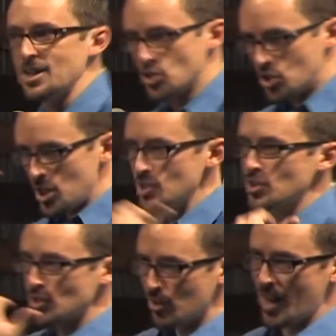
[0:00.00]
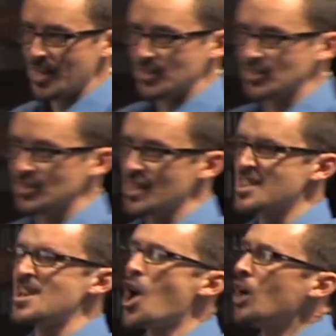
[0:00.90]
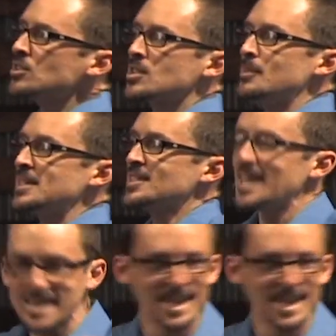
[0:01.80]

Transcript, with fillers: is Jesus Christ, the ultimate